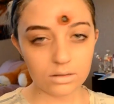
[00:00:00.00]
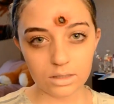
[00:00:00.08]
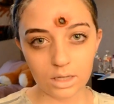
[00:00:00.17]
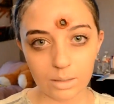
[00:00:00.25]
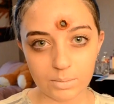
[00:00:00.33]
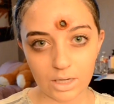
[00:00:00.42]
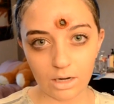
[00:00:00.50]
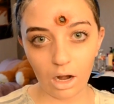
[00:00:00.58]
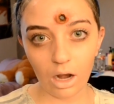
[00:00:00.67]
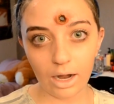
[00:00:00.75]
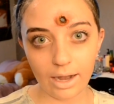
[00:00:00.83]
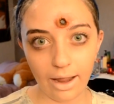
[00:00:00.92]
See, I'm starting to
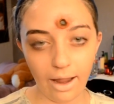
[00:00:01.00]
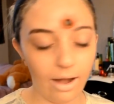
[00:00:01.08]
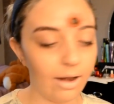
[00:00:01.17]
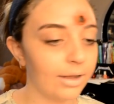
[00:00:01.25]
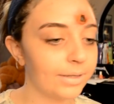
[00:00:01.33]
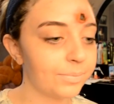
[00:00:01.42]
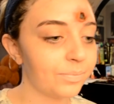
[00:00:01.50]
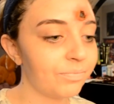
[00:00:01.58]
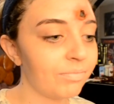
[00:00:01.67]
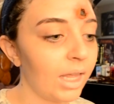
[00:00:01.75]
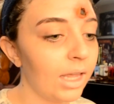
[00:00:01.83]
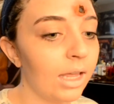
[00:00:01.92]
look dead.
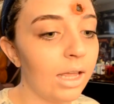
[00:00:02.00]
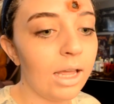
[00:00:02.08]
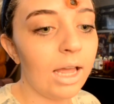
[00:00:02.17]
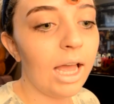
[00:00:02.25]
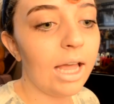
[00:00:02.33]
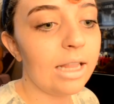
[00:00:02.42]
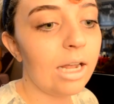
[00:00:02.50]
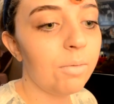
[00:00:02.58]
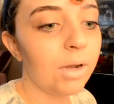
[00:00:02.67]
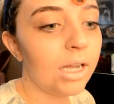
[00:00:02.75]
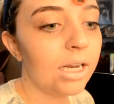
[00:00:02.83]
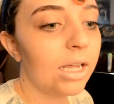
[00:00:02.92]
And then
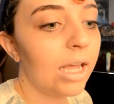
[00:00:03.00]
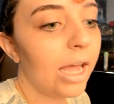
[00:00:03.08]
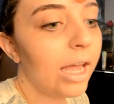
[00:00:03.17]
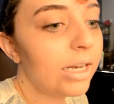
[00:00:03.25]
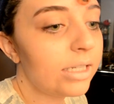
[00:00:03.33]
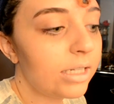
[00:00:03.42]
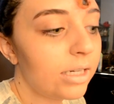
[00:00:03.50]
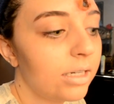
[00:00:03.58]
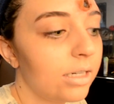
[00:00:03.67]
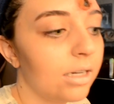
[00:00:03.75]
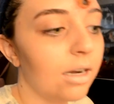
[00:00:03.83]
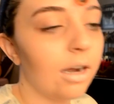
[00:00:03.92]
we're gonna get
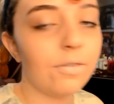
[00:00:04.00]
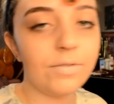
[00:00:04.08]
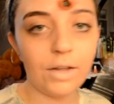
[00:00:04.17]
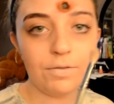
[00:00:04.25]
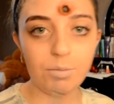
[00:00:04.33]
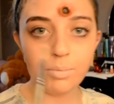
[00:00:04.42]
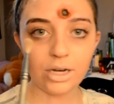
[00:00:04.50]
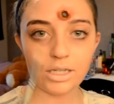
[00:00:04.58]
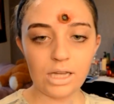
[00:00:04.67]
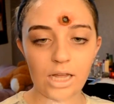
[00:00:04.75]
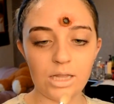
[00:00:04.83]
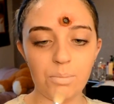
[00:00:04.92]
our fluffy brush
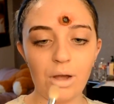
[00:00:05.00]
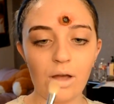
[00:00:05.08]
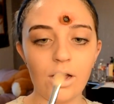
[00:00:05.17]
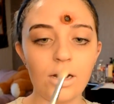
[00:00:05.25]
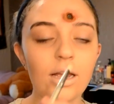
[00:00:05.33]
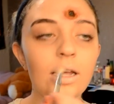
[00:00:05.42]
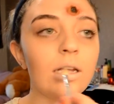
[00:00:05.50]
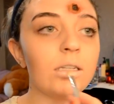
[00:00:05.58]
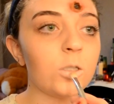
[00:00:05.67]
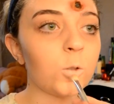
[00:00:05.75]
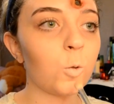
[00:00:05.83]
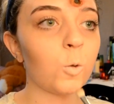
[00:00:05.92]
that had the brown on it and
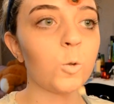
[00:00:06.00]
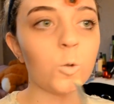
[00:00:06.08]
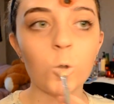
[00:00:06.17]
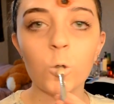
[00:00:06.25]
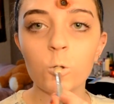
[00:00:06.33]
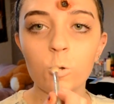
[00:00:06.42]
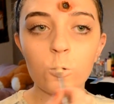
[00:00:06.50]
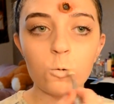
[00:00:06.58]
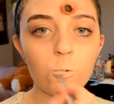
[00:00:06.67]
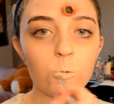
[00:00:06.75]
just go like this.